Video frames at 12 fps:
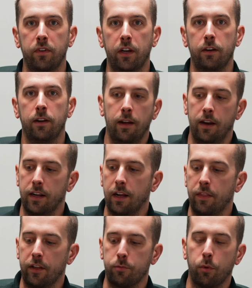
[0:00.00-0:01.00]
of it. And
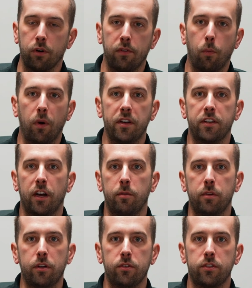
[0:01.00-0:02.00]
again, that's more of a one-time
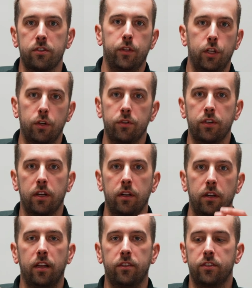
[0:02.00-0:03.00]
use. Use
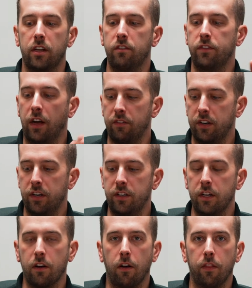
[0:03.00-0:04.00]
it instead of having to
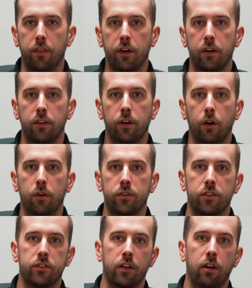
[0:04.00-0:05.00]
decon the, the hose
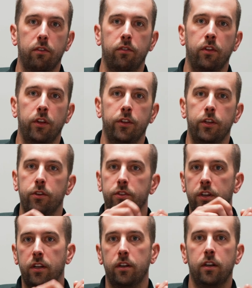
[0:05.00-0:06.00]
itself use
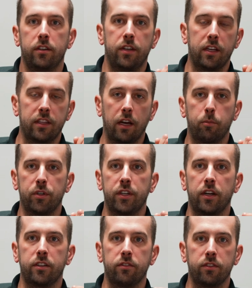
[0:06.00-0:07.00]
it, take that
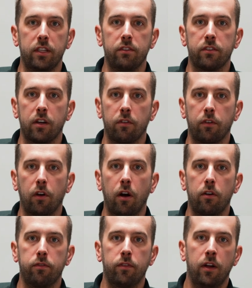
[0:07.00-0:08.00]
protective sleeve cover
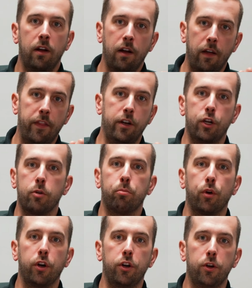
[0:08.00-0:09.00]
off, and then you can
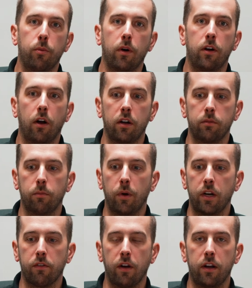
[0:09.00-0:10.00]
put a new one on
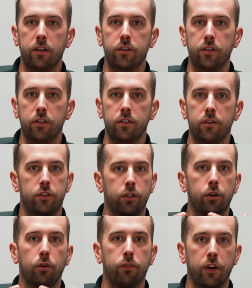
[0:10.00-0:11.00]
when you're ready to, to
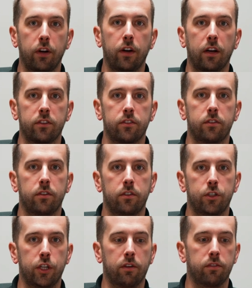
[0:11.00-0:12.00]
go for your next
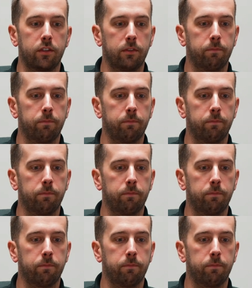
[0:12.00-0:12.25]
shift.